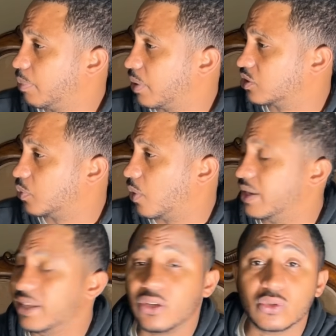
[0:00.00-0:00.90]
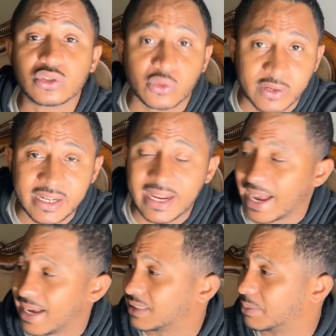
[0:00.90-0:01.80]
plus 1 equals
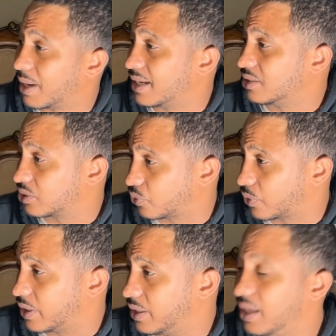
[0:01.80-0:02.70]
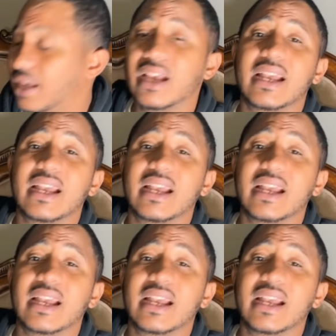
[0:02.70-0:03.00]
3x minus 3.